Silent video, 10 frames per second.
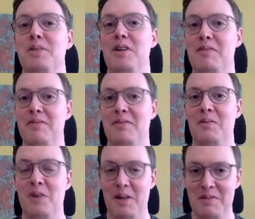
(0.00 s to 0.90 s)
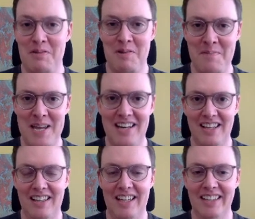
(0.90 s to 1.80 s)
off one of his
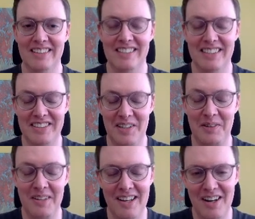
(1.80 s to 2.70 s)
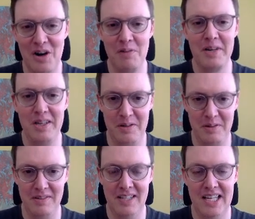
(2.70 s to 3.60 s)
remaining legs. So over to
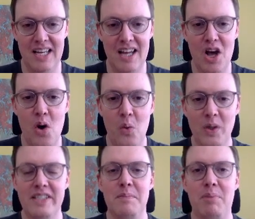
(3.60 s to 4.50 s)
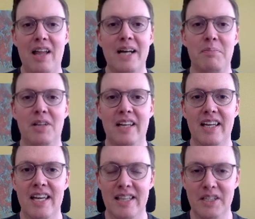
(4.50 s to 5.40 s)
you. What did Black
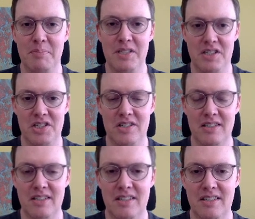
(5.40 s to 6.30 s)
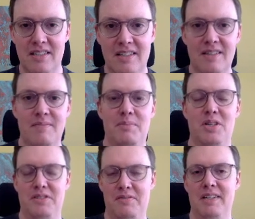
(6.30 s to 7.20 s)
play in this position?
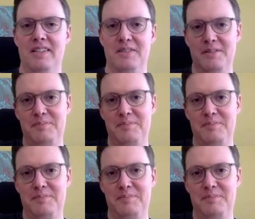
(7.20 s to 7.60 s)
Pause your videos.